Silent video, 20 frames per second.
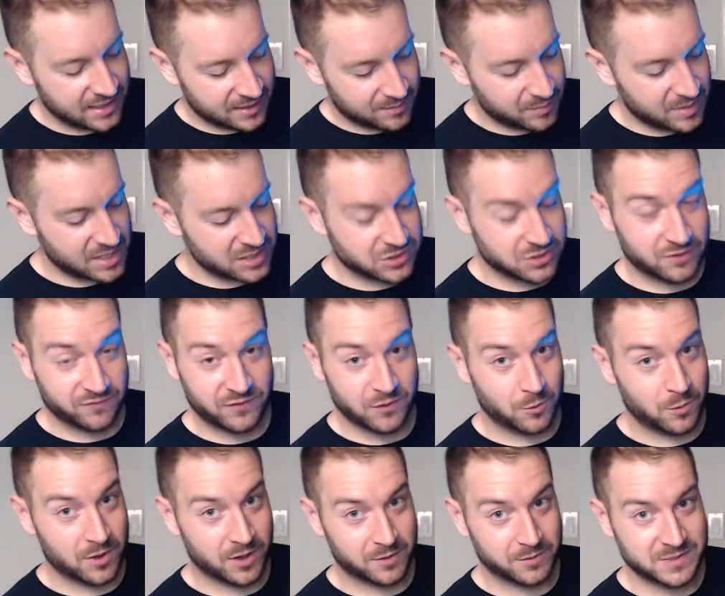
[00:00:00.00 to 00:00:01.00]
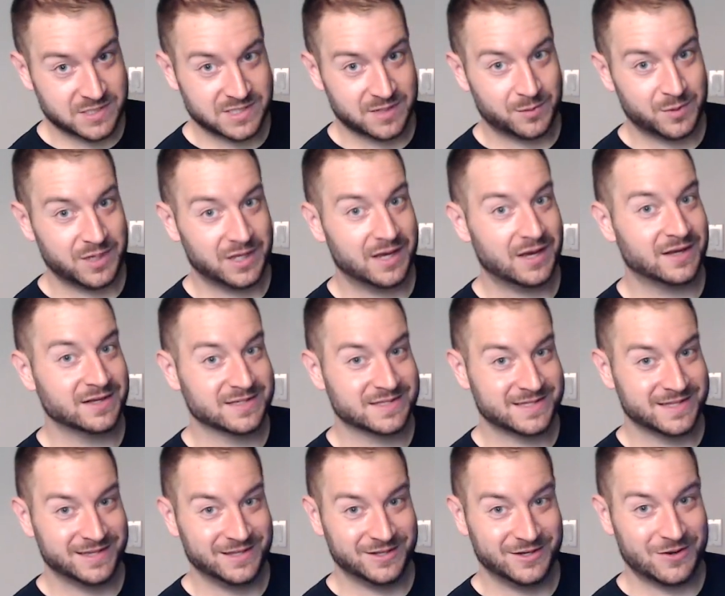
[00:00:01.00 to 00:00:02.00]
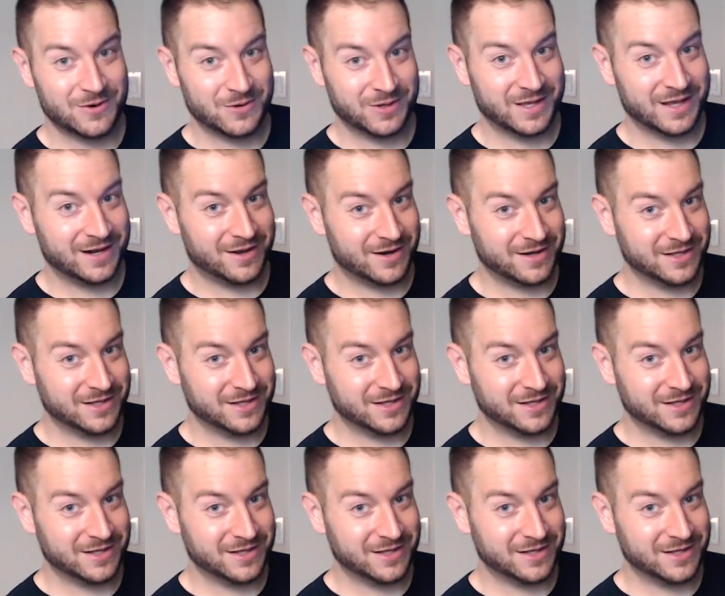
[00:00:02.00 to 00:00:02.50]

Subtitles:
Make sure if you're working with somebody else that you don't get on